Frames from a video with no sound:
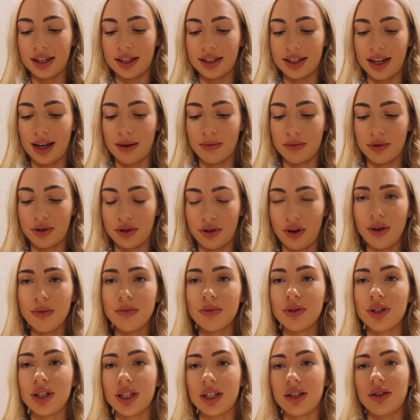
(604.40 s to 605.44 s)
the same
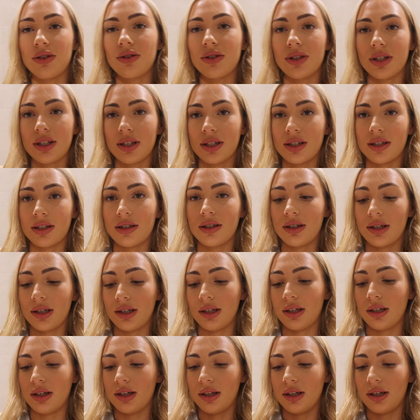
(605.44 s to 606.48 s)
soap she uses.
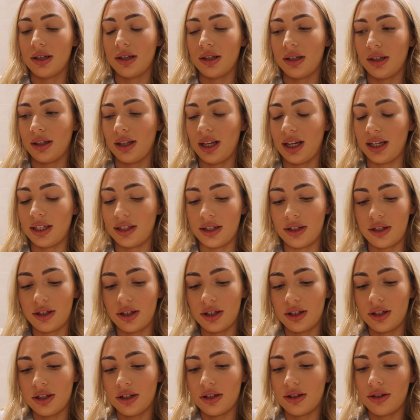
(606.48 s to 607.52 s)
Like, did
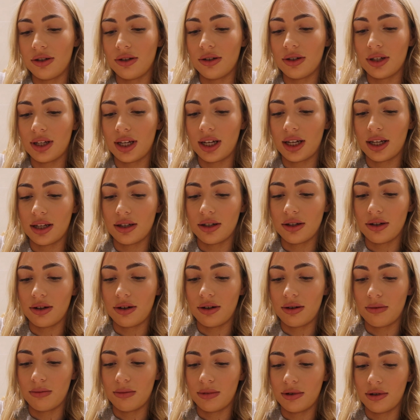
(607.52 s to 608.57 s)
she just use hand soap?